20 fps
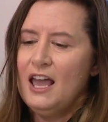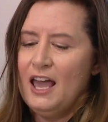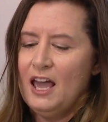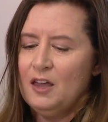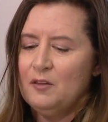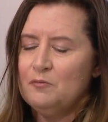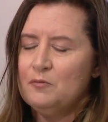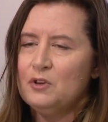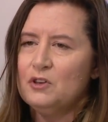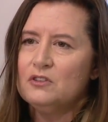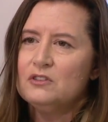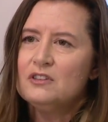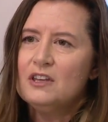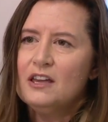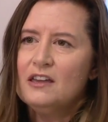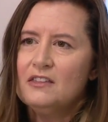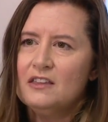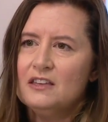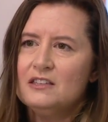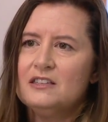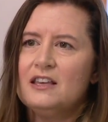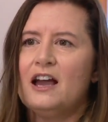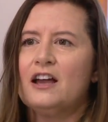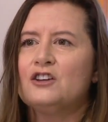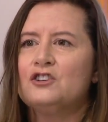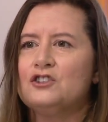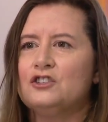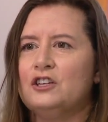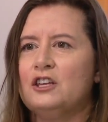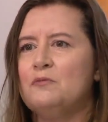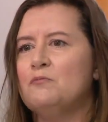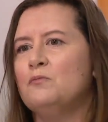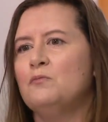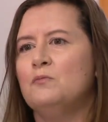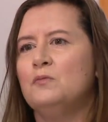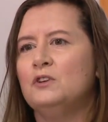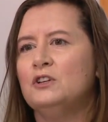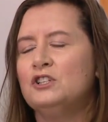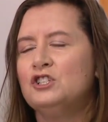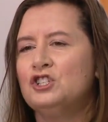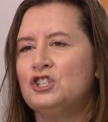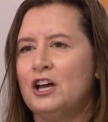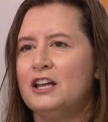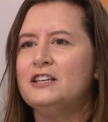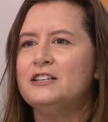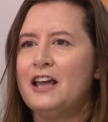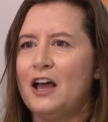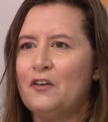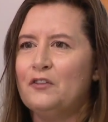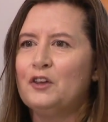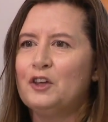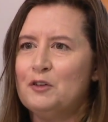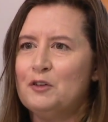and bills like this actually shut down the